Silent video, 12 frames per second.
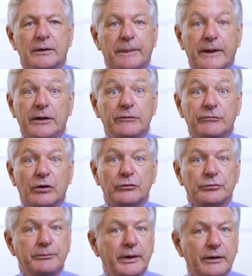It
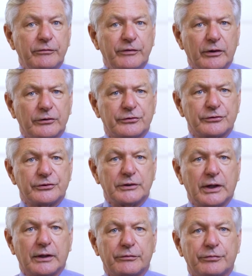involves many fellows and
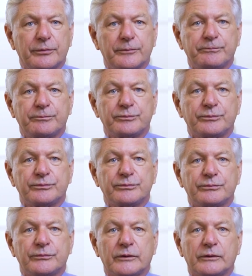staff,
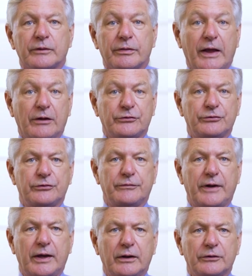thousands of
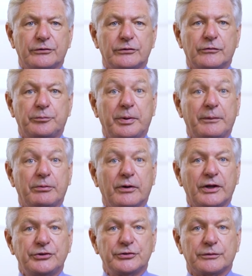hours of
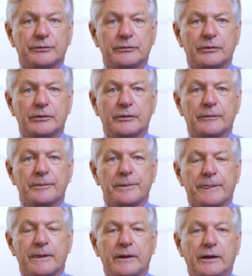preparation.
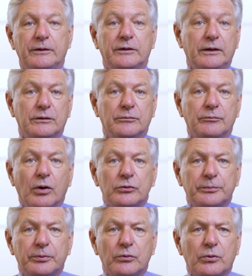Indeed,
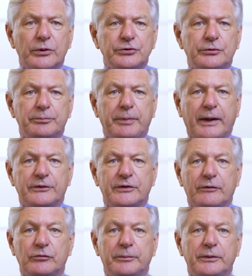multiple question banks
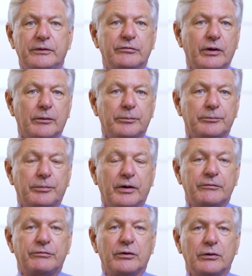have to be developed by
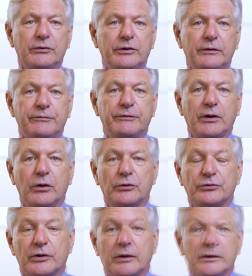volunteer
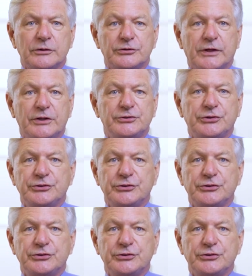fellows. Staging